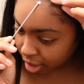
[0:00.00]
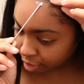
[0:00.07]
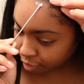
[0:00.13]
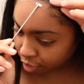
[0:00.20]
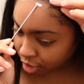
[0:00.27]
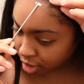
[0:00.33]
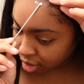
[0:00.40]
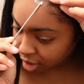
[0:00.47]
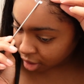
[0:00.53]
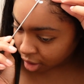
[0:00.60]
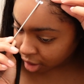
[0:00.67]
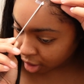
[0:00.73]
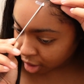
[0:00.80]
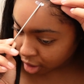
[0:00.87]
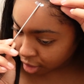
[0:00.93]

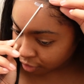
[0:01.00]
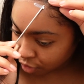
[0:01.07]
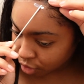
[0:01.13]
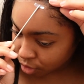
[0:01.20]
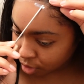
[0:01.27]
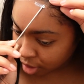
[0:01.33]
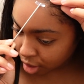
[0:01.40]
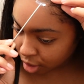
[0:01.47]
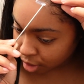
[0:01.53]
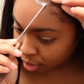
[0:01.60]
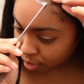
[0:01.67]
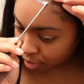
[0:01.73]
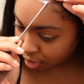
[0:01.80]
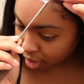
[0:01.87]
everything and if you know